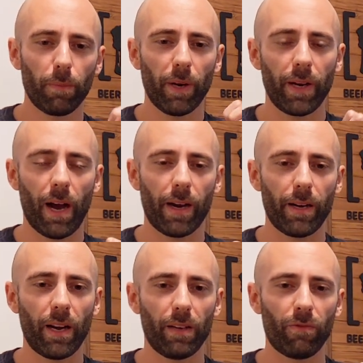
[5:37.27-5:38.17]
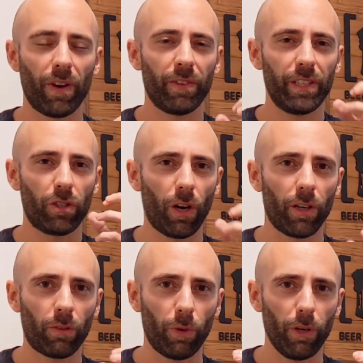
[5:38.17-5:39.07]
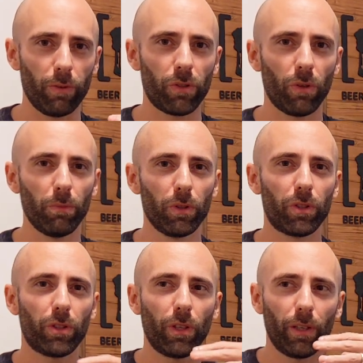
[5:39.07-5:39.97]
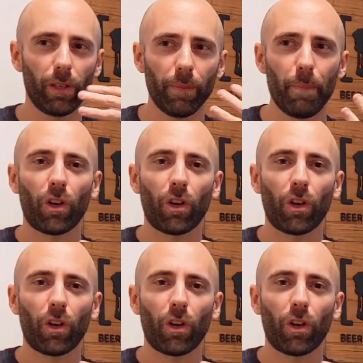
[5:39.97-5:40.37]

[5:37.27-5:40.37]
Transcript: but not very dark roast, almost a